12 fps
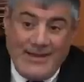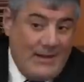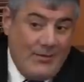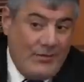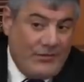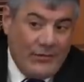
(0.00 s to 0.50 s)

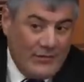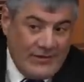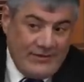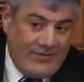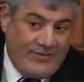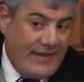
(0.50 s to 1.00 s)
Animals don't
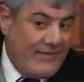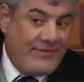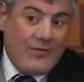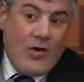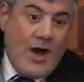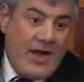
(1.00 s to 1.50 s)
understand
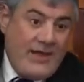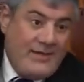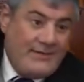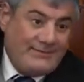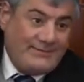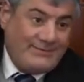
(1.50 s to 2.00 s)
so high.
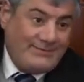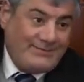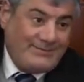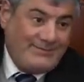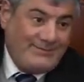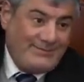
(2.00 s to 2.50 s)

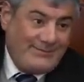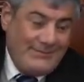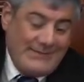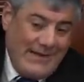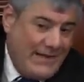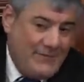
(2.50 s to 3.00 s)

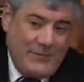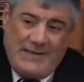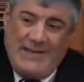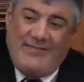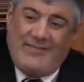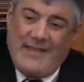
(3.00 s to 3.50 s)
They live
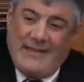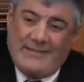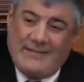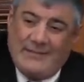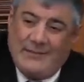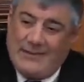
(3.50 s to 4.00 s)
with
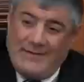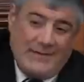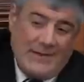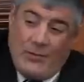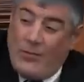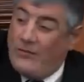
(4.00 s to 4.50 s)
instinct.
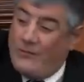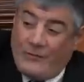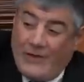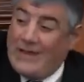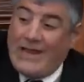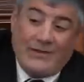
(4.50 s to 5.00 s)
Whatever they
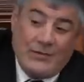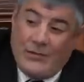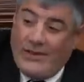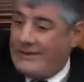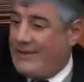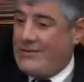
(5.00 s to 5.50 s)
feel like
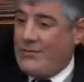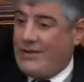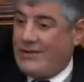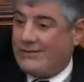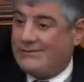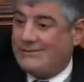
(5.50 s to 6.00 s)
doing, they're
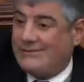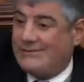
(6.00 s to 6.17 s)
doing.